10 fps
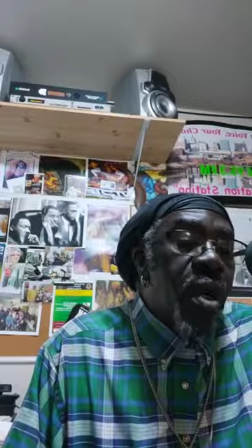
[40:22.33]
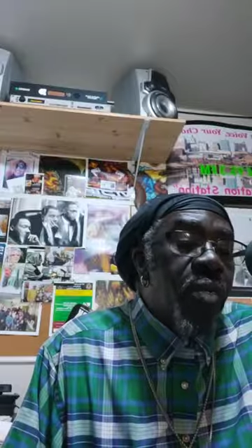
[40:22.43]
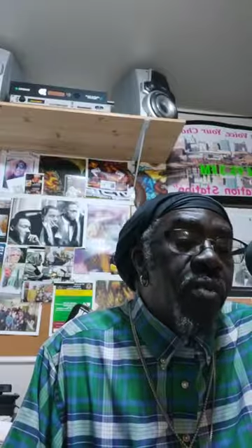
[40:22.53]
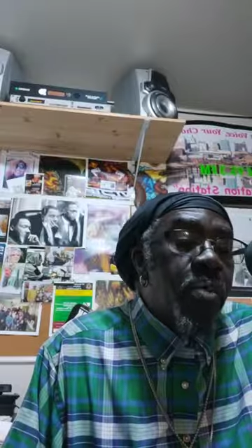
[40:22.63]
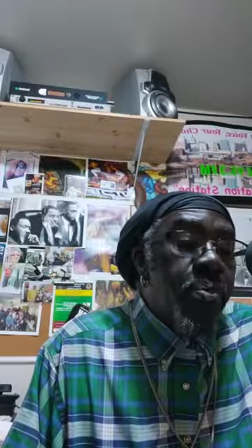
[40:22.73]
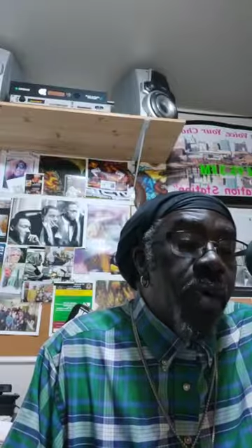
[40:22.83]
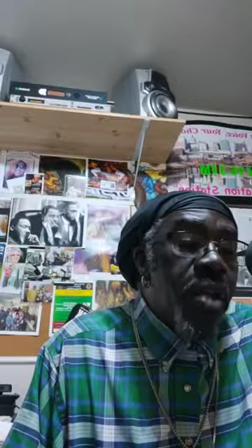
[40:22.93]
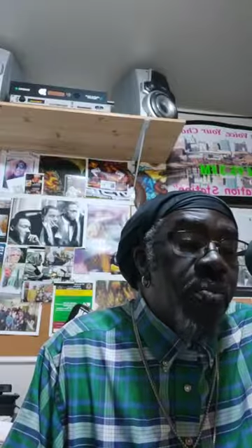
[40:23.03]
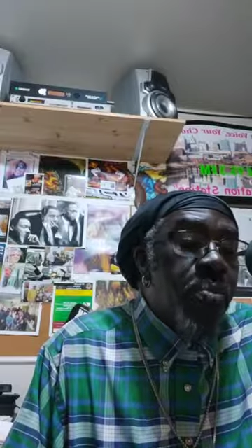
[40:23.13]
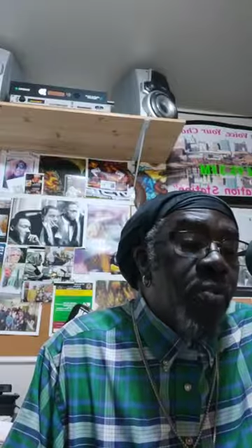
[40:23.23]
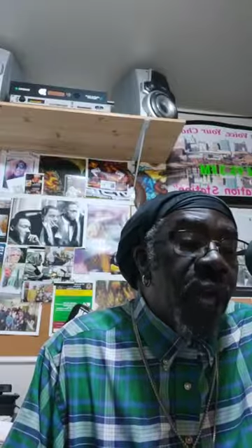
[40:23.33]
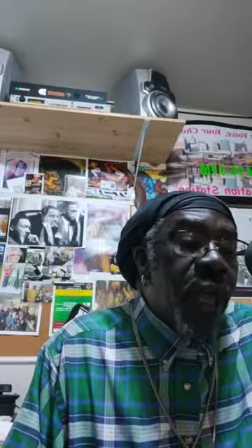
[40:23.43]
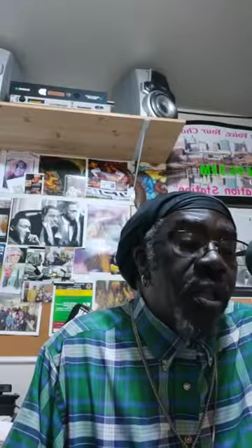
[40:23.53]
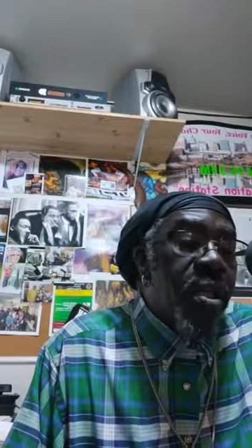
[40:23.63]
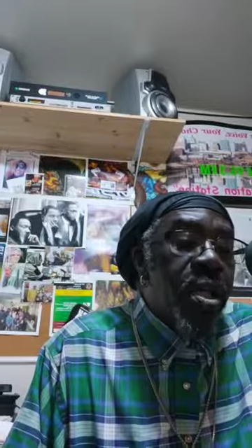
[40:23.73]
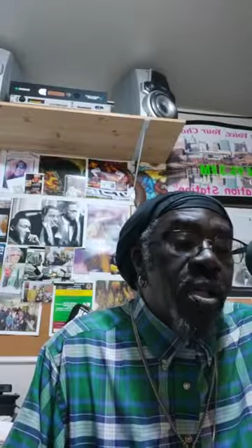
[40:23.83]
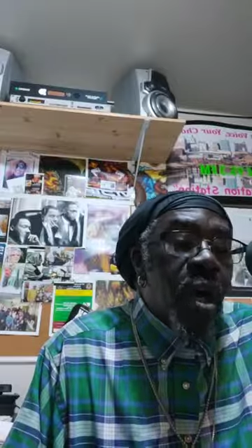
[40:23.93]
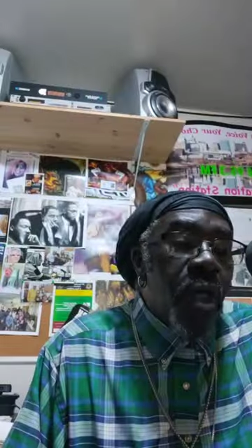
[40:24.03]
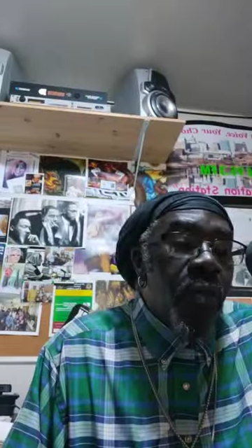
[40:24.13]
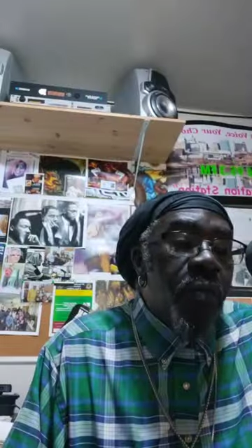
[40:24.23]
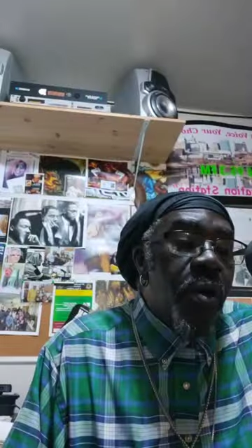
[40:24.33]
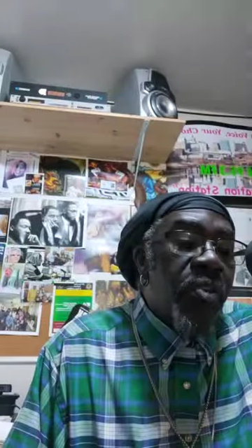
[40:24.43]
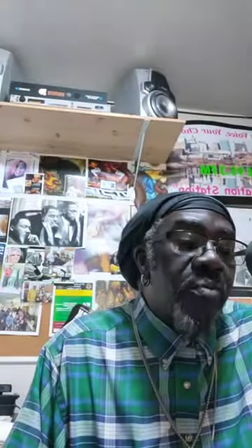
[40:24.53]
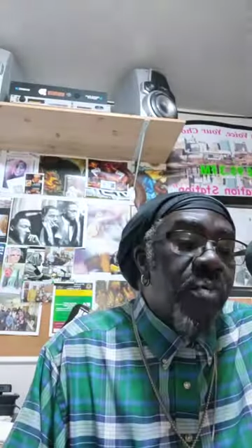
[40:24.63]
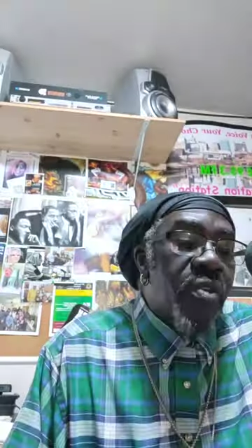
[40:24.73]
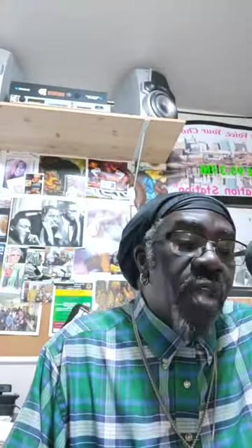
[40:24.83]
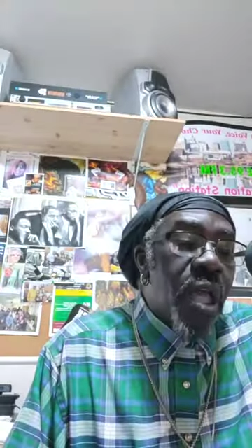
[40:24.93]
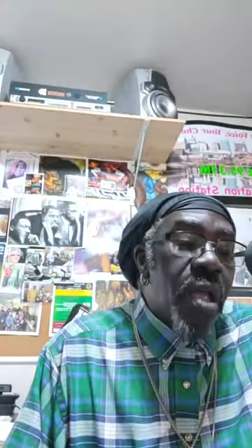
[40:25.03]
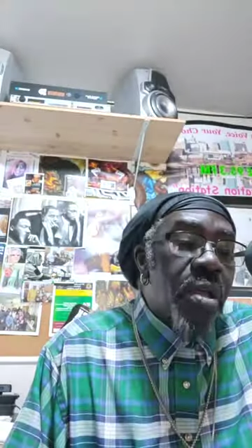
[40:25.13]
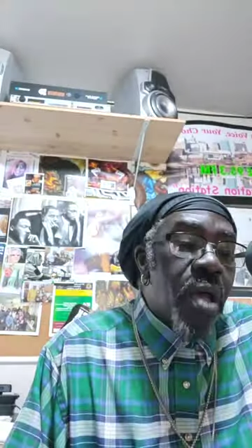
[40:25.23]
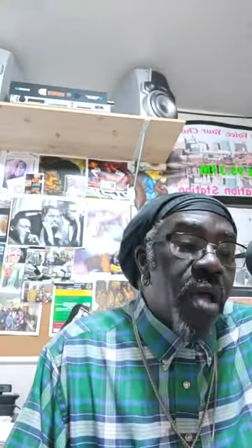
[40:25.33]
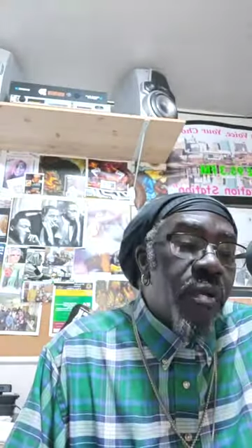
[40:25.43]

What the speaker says: for police brutality and other forms of misconduct.